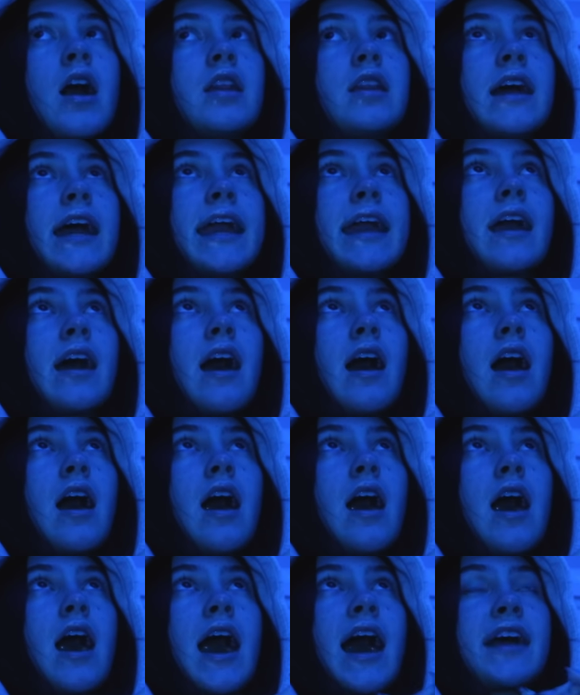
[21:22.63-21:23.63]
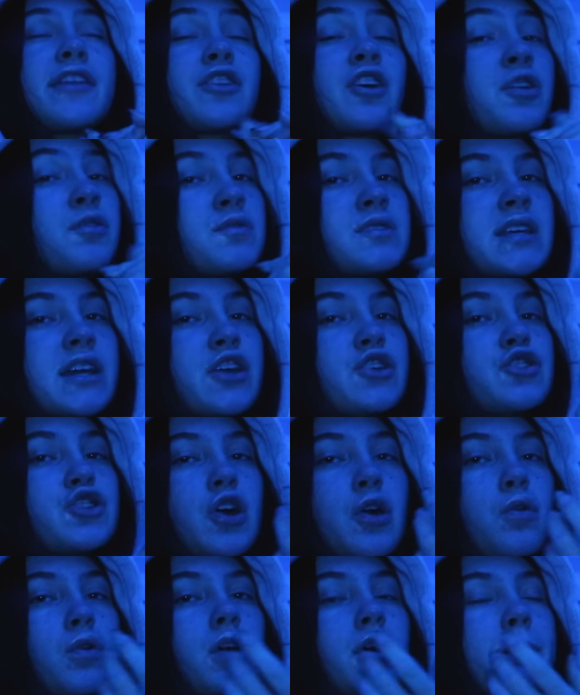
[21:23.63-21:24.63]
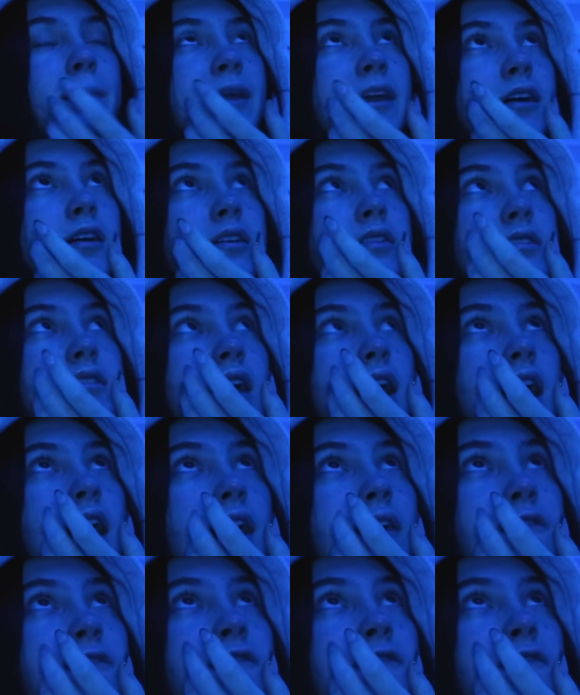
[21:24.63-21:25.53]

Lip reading: Like, I thought it was like a joke because I